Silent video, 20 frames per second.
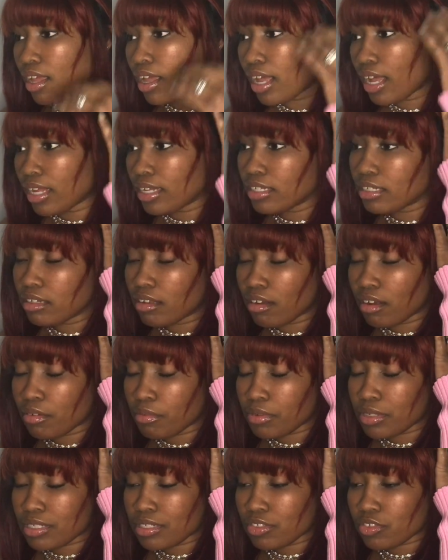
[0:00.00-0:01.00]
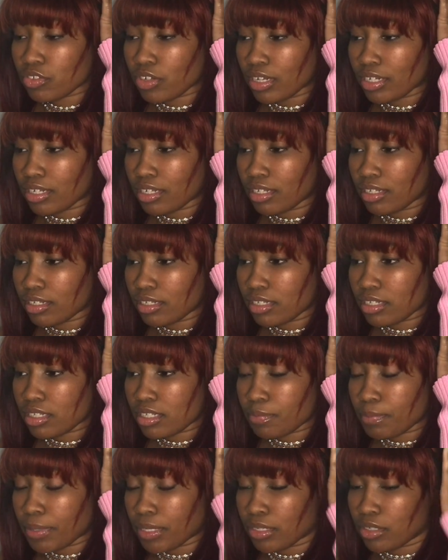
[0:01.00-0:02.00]
I wasn't trying to
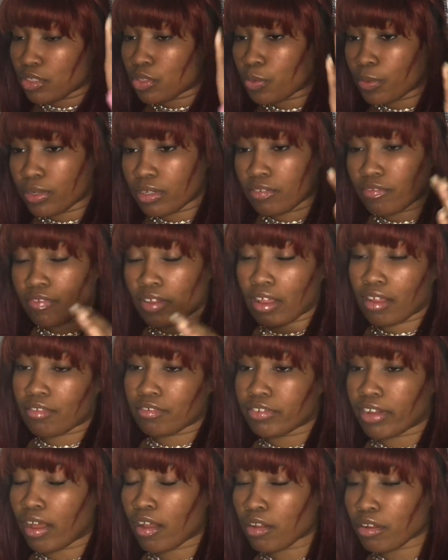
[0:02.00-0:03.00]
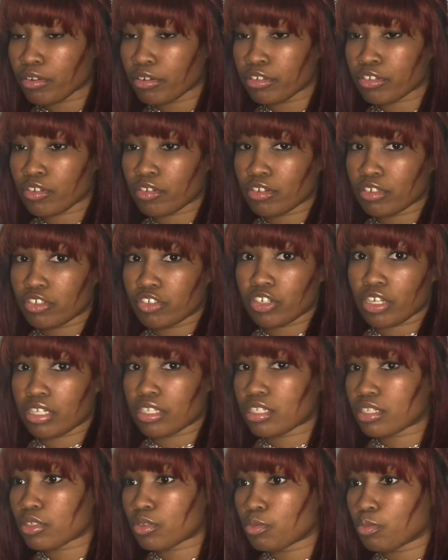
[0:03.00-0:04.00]
spend $25 on
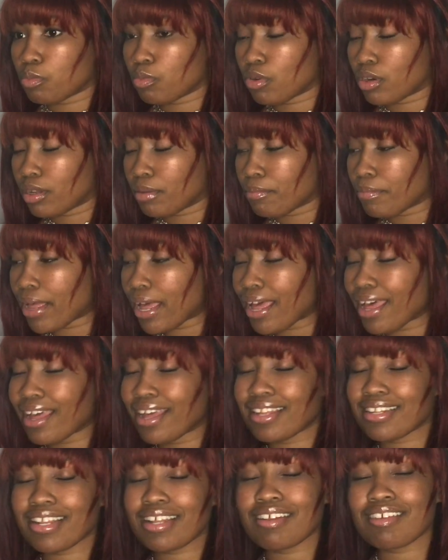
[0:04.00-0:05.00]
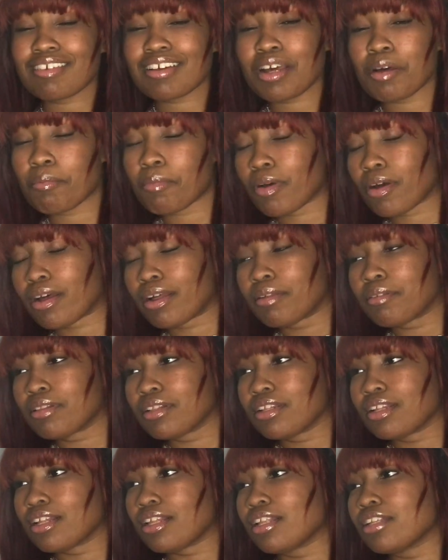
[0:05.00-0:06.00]
just one bag. Nah, come on.
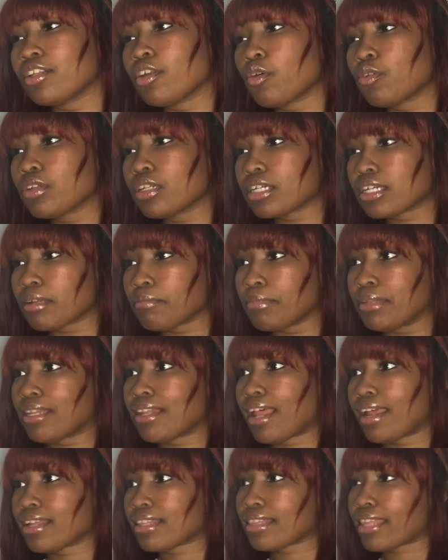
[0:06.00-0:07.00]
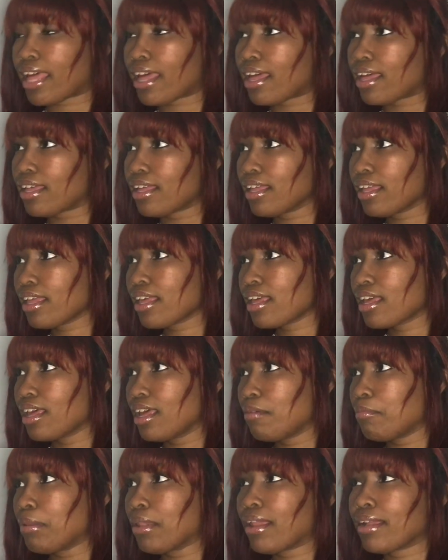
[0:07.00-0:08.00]
No, don't look at me like that.
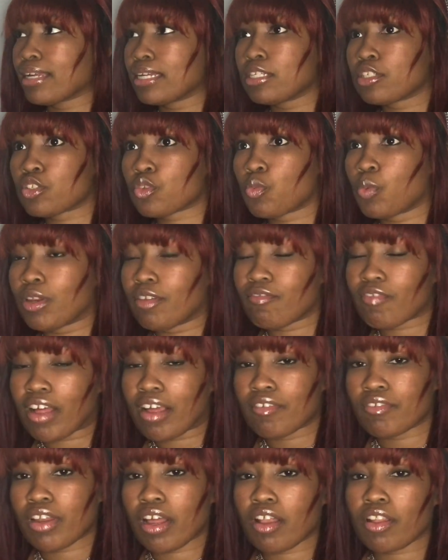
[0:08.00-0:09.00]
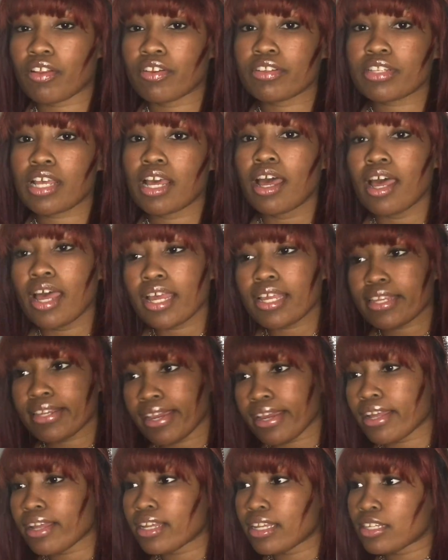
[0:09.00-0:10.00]
Be like, it's $25.
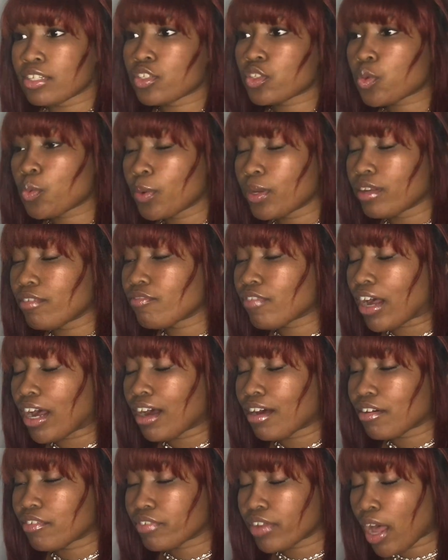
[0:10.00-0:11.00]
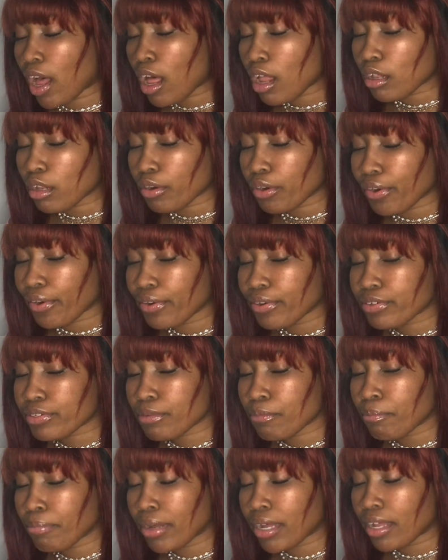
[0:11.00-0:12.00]
Yeah, it's $25,
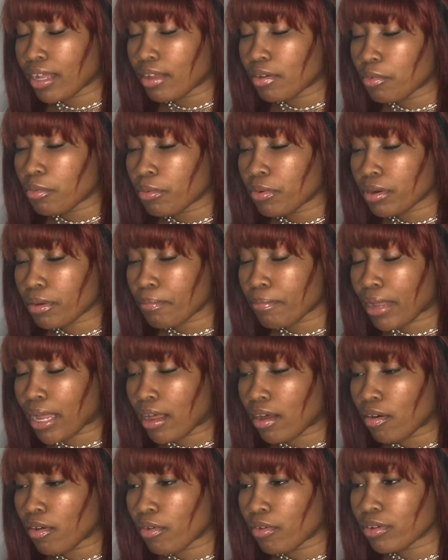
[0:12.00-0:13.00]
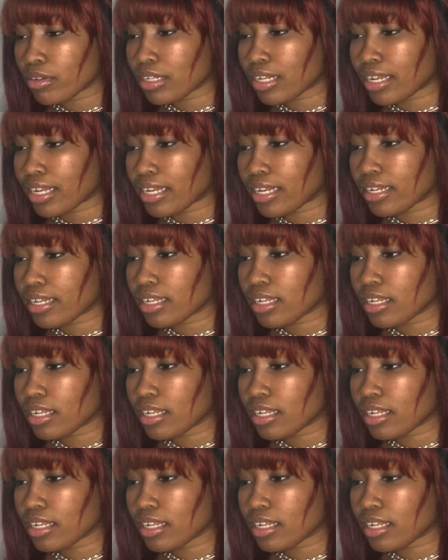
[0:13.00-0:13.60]
but what about like